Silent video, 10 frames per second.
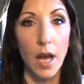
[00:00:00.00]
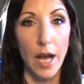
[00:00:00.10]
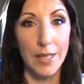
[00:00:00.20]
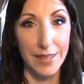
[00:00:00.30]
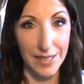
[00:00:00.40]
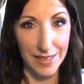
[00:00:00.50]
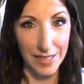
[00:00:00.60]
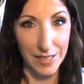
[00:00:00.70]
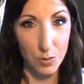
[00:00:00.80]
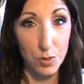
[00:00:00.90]
I think
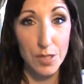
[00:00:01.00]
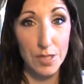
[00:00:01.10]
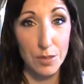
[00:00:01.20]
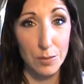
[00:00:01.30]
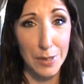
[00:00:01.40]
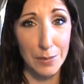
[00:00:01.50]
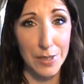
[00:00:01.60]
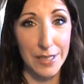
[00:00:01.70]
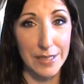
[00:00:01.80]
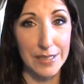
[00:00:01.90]
that's interesting to me
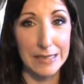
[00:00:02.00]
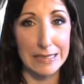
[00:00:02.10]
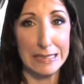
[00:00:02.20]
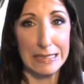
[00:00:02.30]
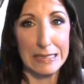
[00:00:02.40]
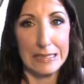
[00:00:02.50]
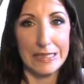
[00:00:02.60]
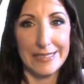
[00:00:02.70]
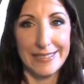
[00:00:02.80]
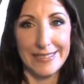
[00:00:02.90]
because,
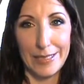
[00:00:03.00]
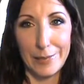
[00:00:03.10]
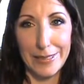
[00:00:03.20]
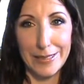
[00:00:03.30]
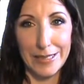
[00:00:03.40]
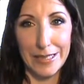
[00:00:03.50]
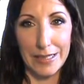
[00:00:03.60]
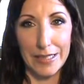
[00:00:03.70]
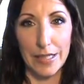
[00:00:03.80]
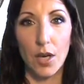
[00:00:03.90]

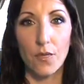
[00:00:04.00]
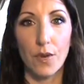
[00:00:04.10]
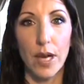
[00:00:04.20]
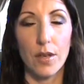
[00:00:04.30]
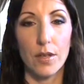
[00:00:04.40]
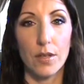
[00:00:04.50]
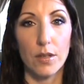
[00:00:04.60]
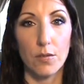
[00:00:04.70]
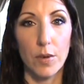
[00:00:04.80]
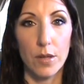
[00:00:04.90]
embarrassingly enough, I
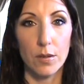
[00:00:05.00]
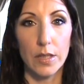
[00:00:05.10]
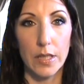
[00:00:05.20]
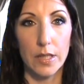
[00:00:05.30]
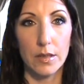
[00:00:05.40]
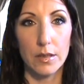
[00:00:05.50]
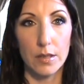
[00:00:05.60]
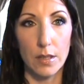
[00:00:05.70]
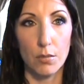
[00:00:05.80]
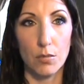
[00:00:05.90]
rarely
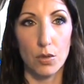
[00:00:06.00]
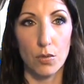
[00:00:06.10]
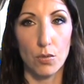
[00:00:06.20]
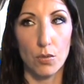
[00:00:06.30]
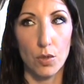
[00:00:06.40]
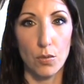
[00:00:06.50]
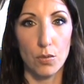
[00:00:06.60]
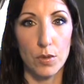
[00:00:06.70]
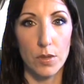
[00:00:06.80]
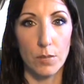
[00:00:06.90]
seem to
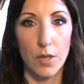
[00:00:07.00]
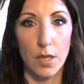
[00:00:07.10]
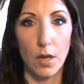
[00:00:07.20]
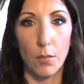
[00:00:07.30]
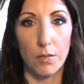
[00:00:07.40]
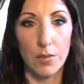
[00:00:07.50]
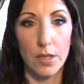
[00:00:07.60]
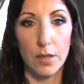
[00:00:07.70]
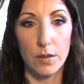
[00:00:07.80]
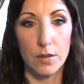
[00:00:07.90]
use something up
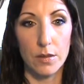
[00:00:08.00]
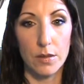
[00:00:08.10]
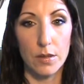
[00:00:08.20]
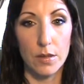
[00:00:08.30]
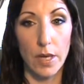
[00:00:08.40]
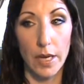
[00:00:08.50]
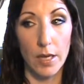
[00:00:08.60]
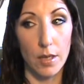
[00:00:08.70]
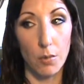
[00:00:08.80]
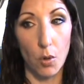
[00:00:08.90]
because I
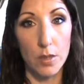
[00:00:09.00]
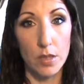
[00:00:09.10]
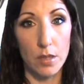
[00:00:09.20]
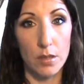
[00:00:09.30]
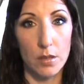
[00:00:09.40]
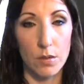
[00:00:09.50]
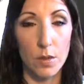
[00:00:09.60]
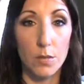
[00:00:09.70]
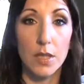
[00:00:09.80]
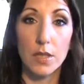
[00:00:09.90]
am always on to
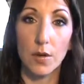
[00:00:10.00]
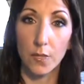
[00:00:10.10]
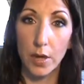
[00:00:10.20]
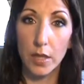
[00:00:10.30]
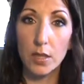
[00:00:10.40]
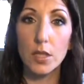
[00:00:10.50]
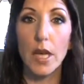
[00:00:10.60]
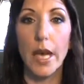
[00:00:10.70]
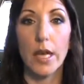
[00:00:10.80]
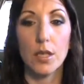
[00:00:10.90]
something different.
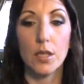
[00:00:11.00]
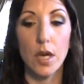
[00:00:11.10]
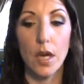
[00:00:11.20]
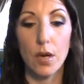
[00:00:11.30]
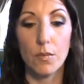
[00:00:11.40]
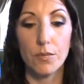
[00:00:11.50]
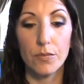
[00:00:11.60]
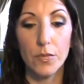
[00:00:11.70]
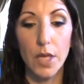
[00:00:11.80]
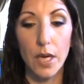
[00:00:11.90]
And um,
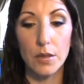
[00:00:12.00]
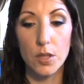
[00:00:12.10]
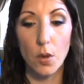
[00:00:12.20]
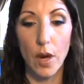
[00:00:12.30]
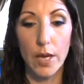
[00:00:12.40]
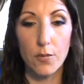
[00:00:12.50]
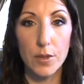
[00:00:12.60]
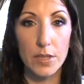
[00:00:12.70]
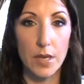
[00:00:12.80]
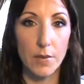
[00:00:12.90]
yeah, so I have
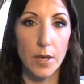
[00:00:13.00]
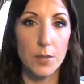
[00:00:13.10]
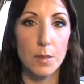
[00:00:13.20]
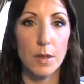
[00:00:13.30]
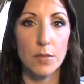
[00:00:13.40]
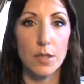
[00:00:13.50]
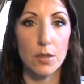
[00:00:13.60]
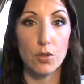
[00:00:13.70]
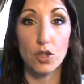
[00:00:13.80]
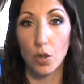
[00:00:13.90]
been saving up some empties
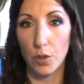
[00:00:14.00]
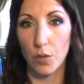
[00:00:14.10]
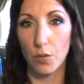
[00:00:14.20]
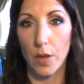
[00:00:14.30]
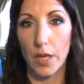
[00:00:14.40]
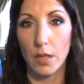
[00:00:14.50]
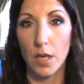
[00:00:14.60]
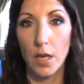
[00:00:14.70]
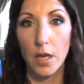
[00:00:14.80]
to show you and